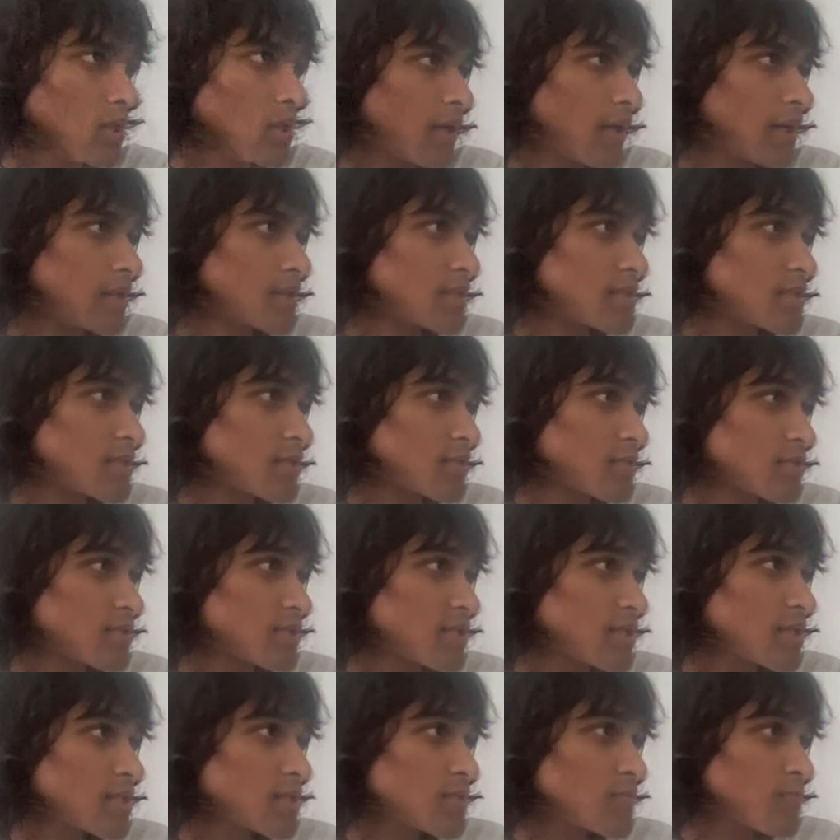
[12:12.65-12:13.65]
And so
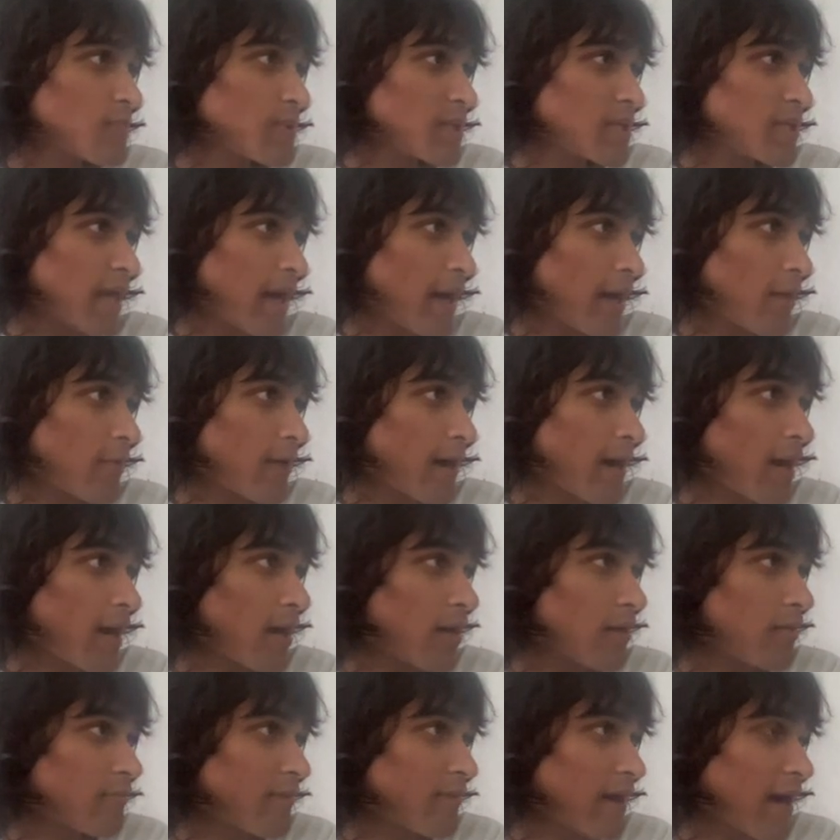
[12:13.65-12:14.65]
since we now
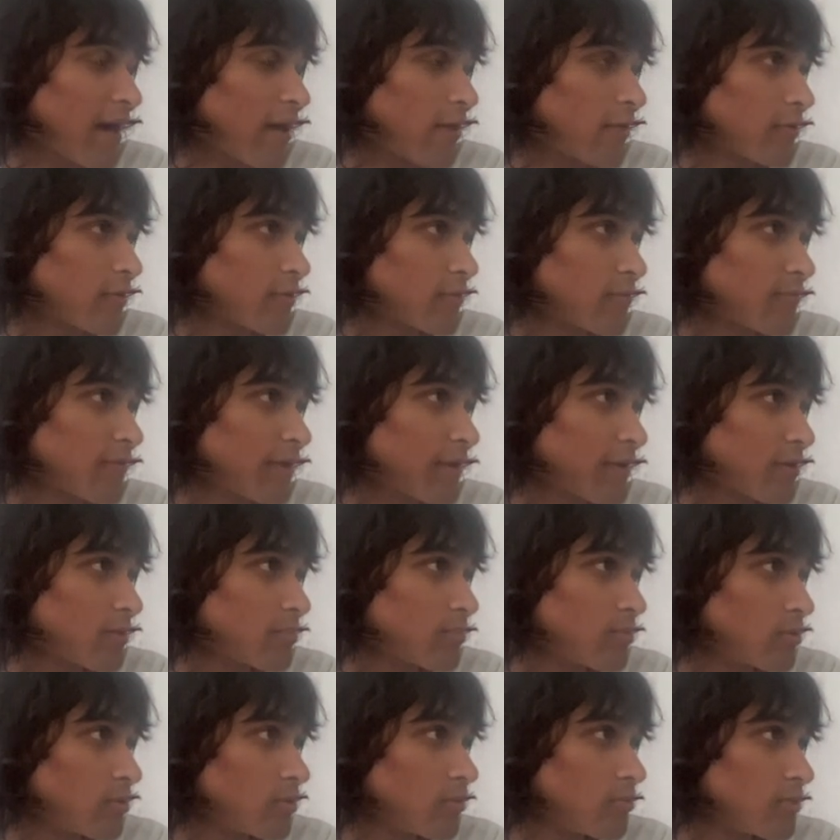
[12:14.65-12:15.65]
have our
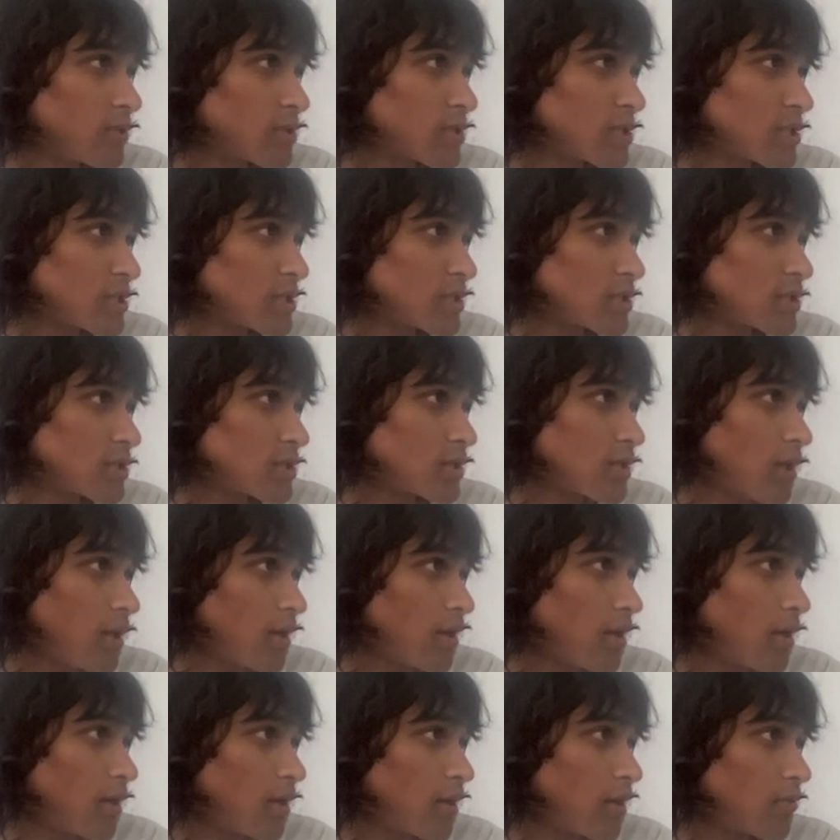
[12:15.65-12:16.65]
variable, which is
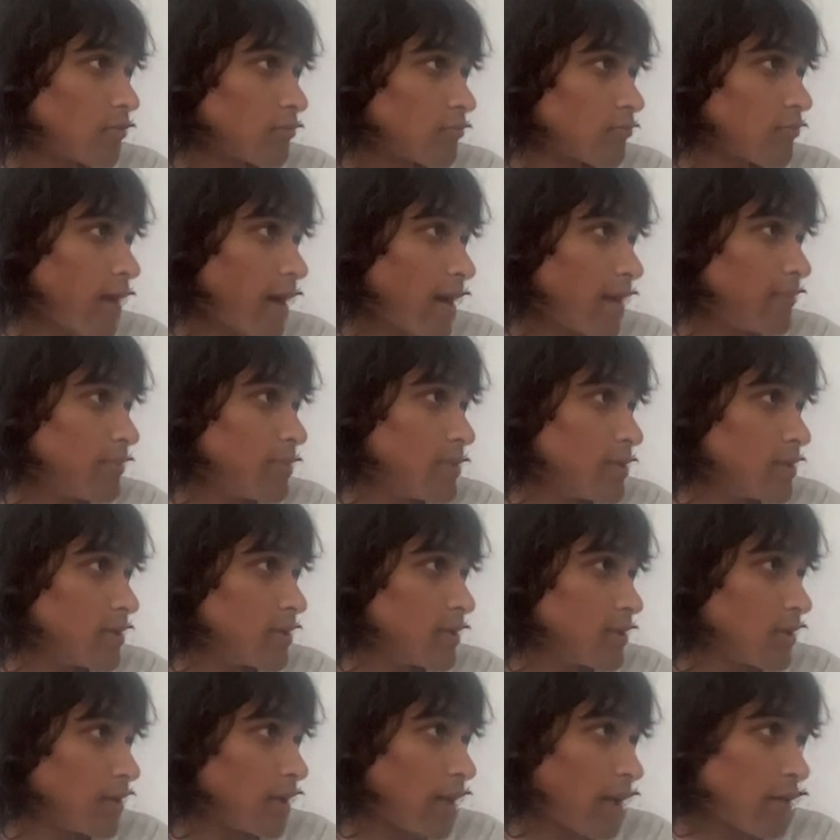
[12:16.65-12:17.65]
rem,
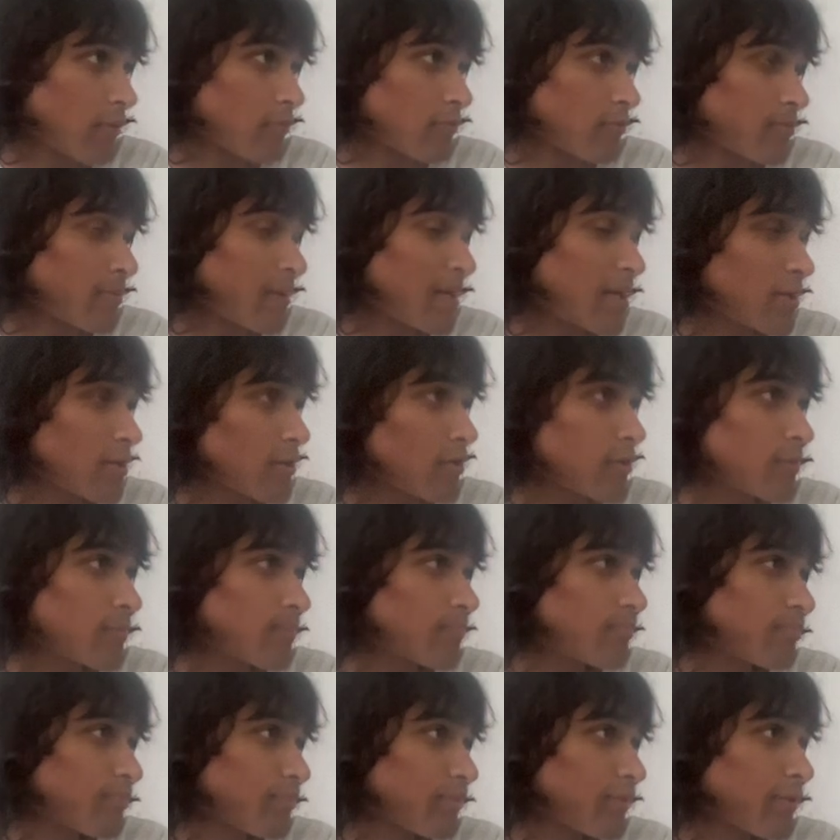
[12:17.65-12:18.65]
our remainder,
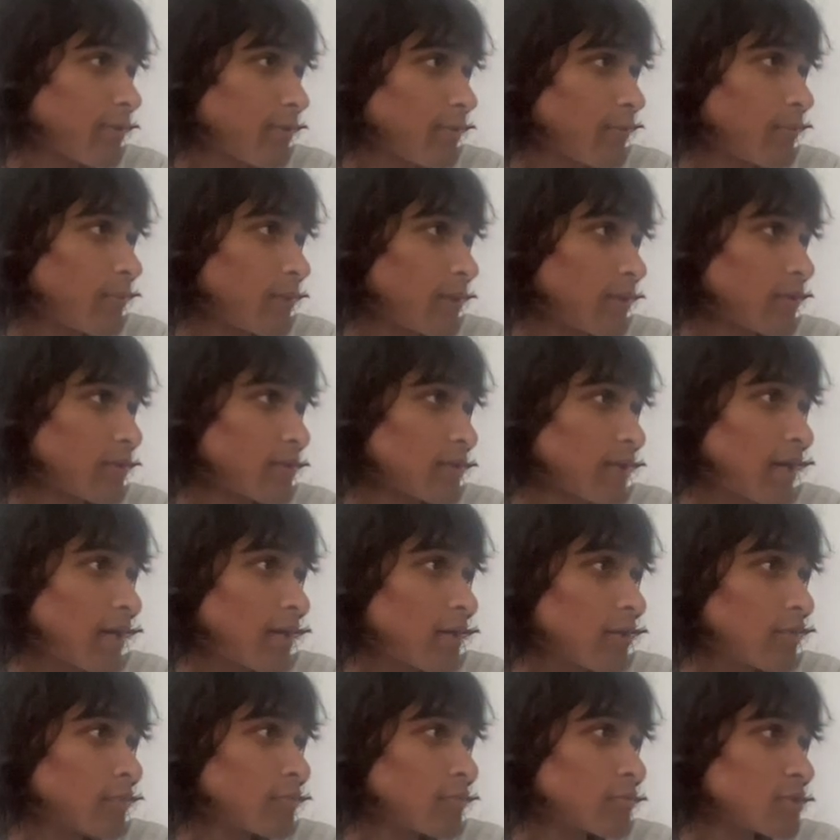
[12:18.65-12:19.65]
we are now
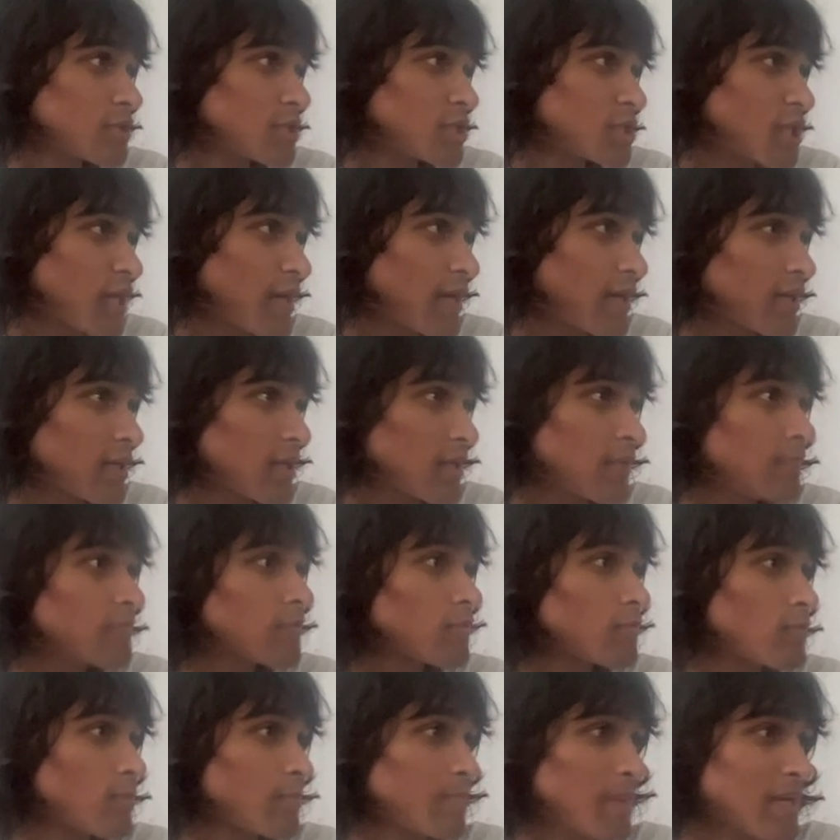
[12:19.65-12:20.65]
going to check if the
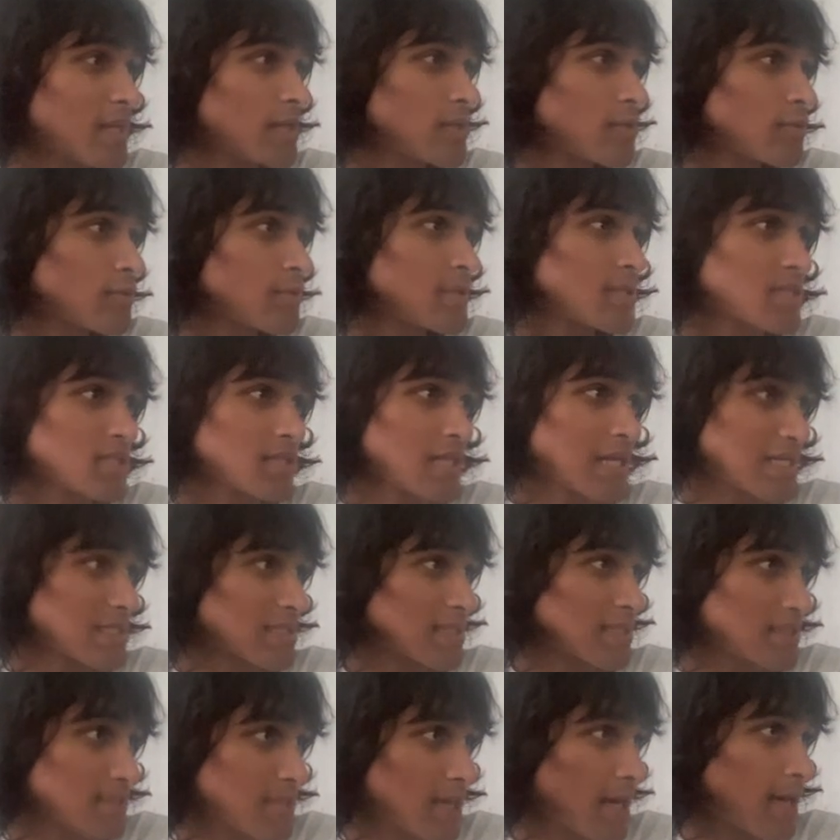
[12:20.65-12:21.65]
remainder is less
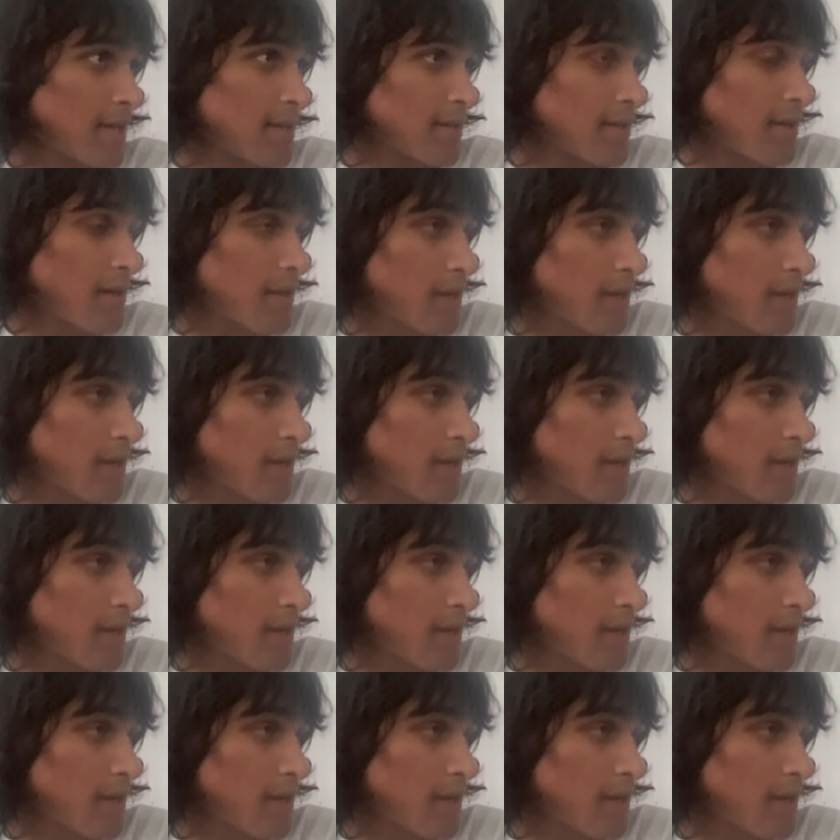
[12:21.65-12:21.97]
than 10.